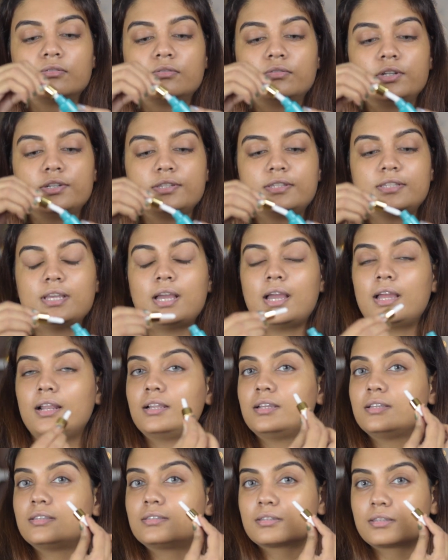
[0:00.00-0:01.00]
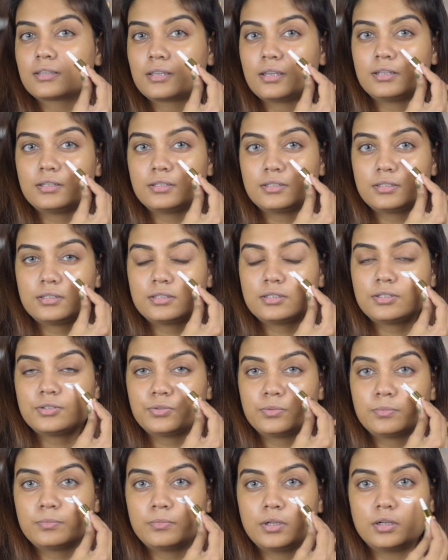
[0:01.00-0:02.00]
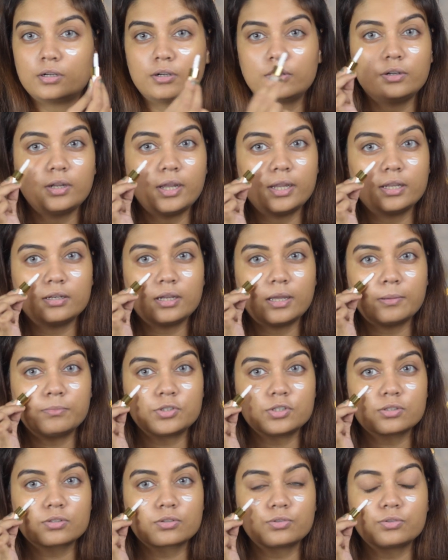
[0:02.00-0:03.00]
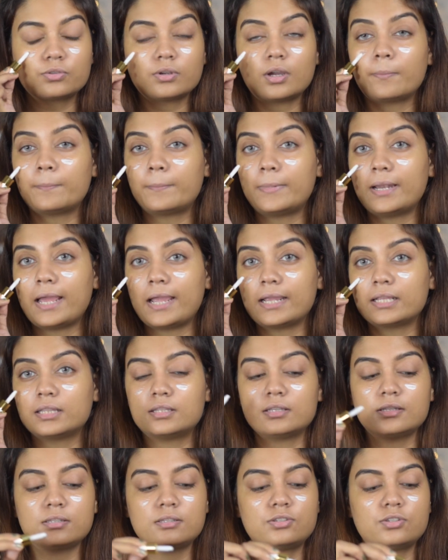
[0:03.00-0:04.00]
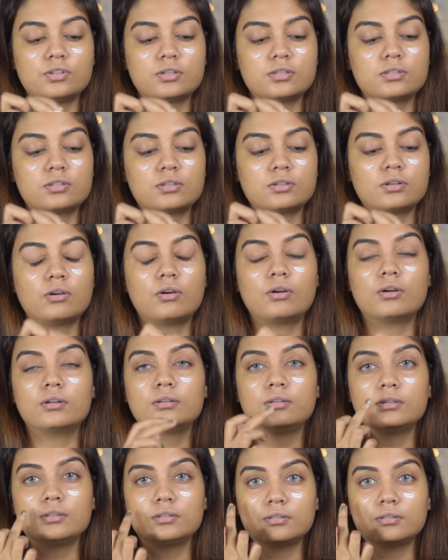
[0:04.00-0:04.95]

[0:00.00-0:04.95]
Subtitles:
Farsali Skin Tune Blur, and I'm just going to apply this just on